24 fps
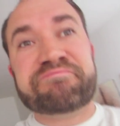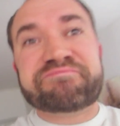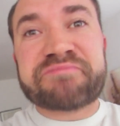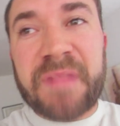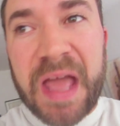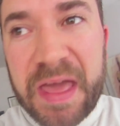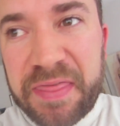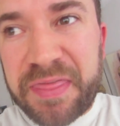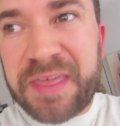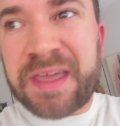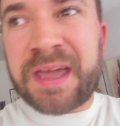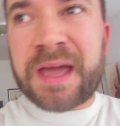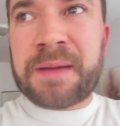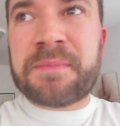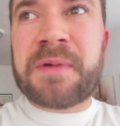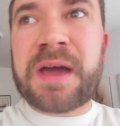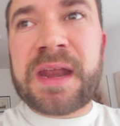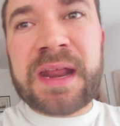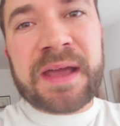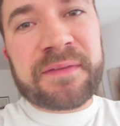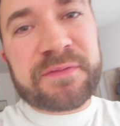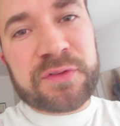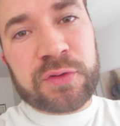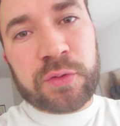I think I
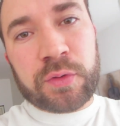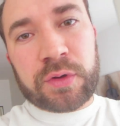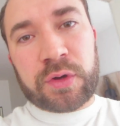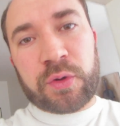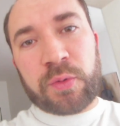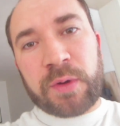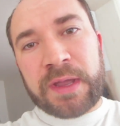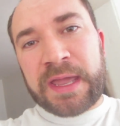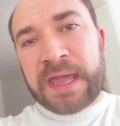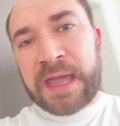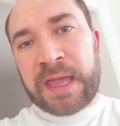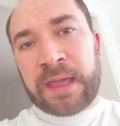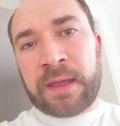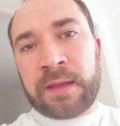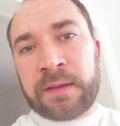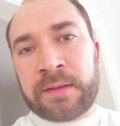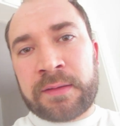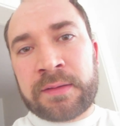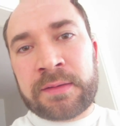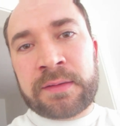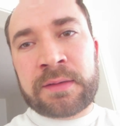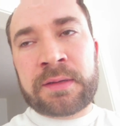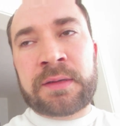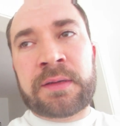might have to agree.
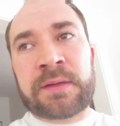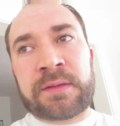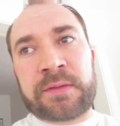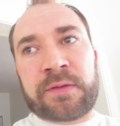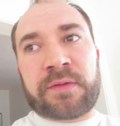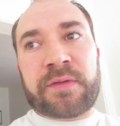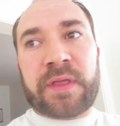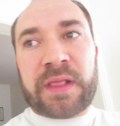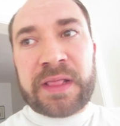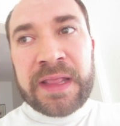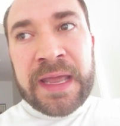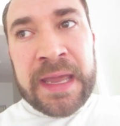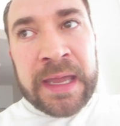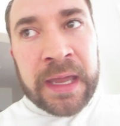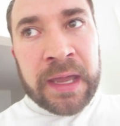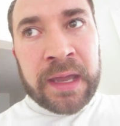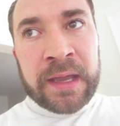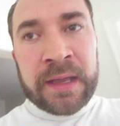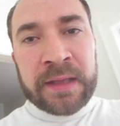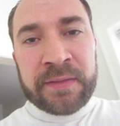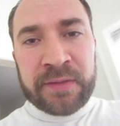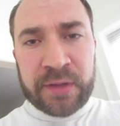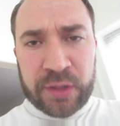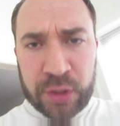There's a
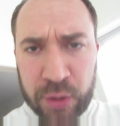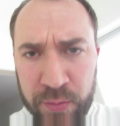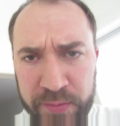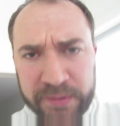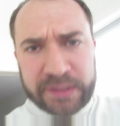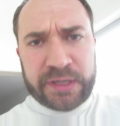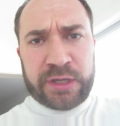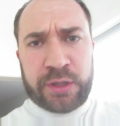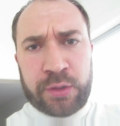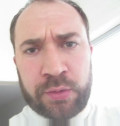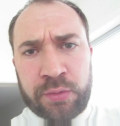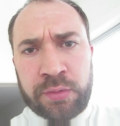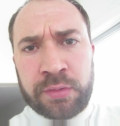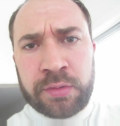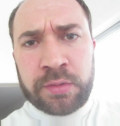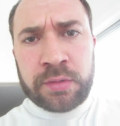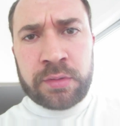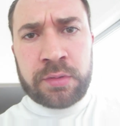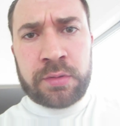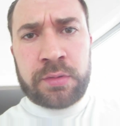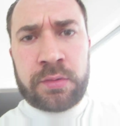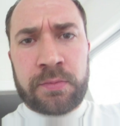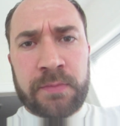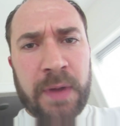link in the doobly-doo.
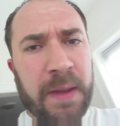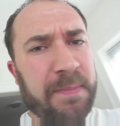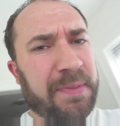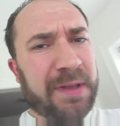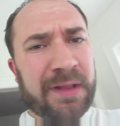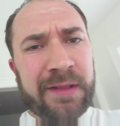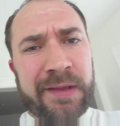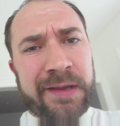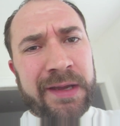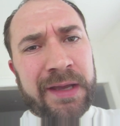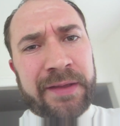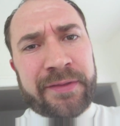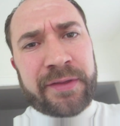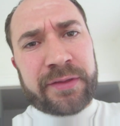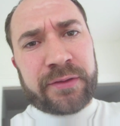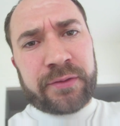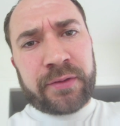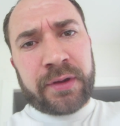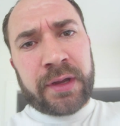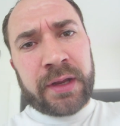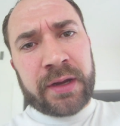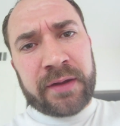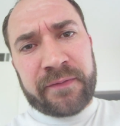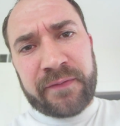Might be a link on the
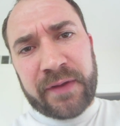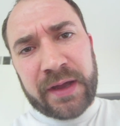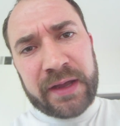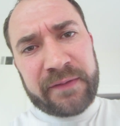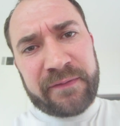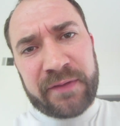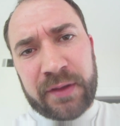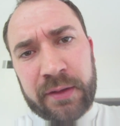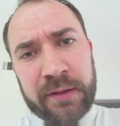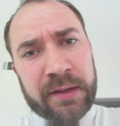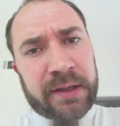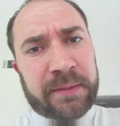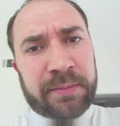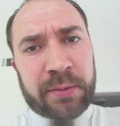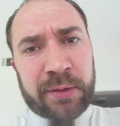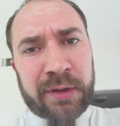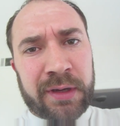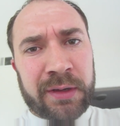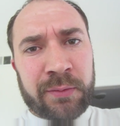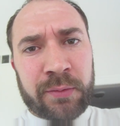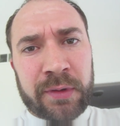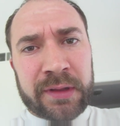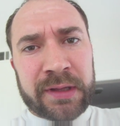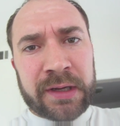screen if I feel like
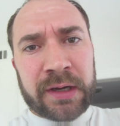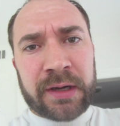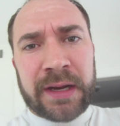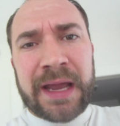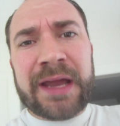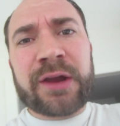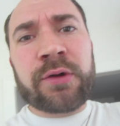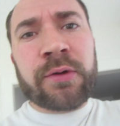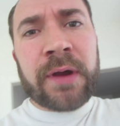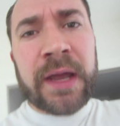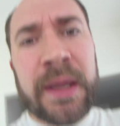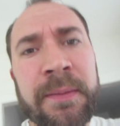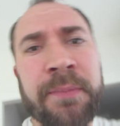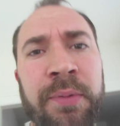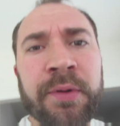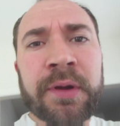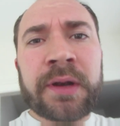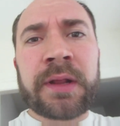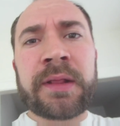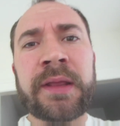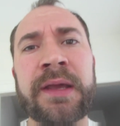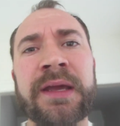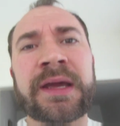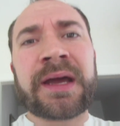putting one there. Hey Craig,
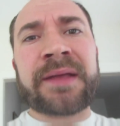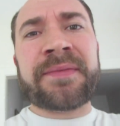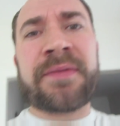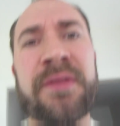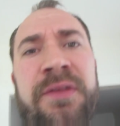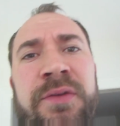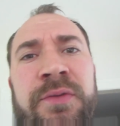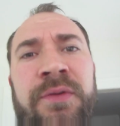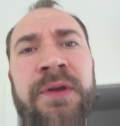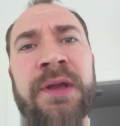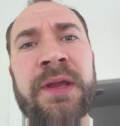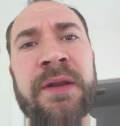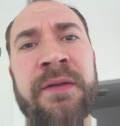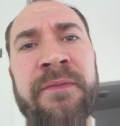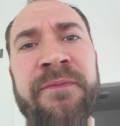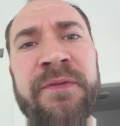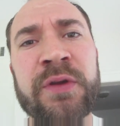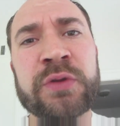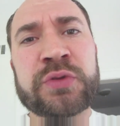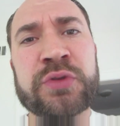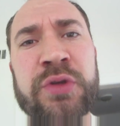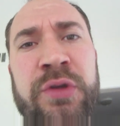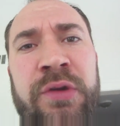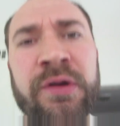put a link on the screen,
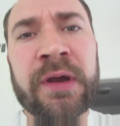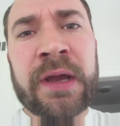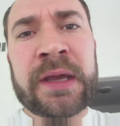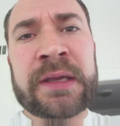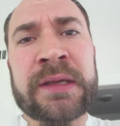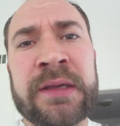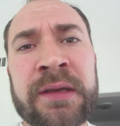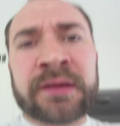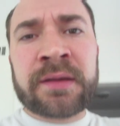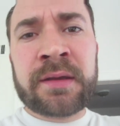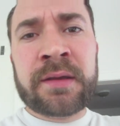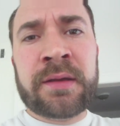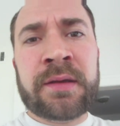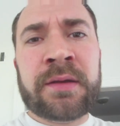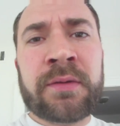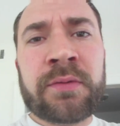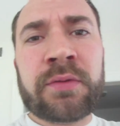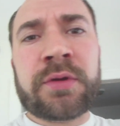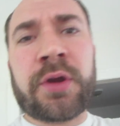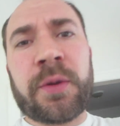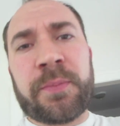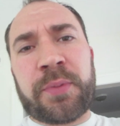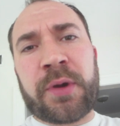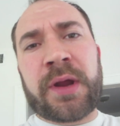future Craig.
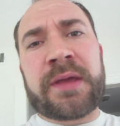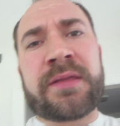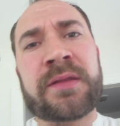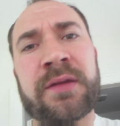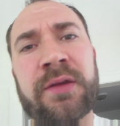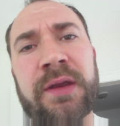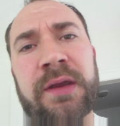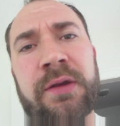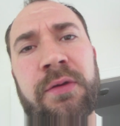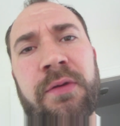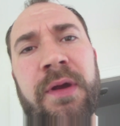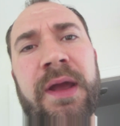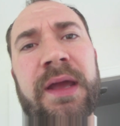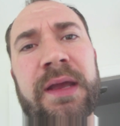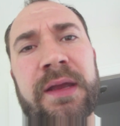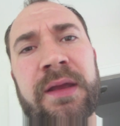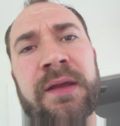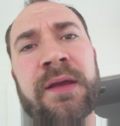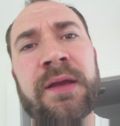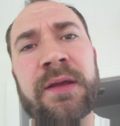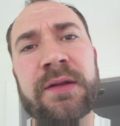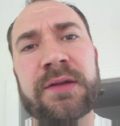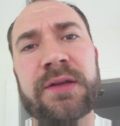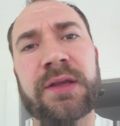Well, you're present Craig
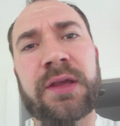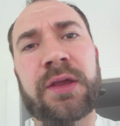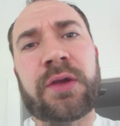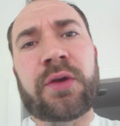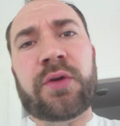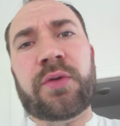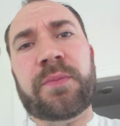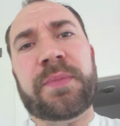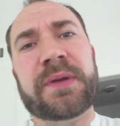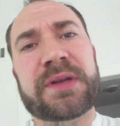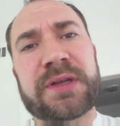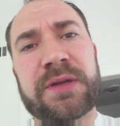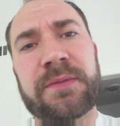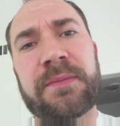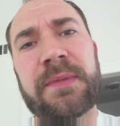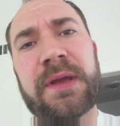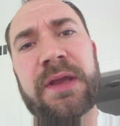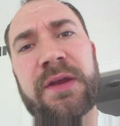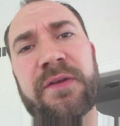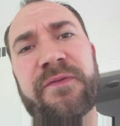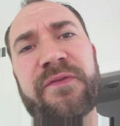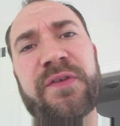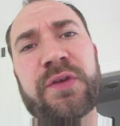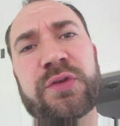to you, but to me,
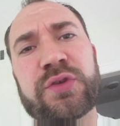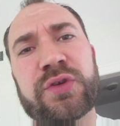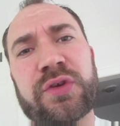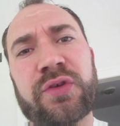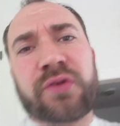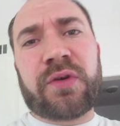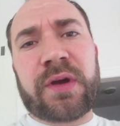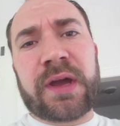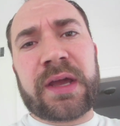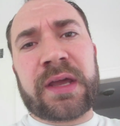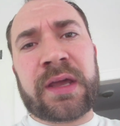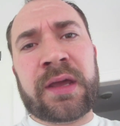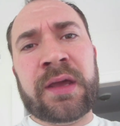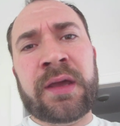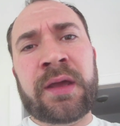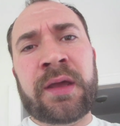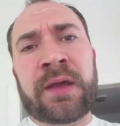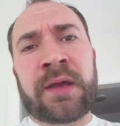you're future Craig.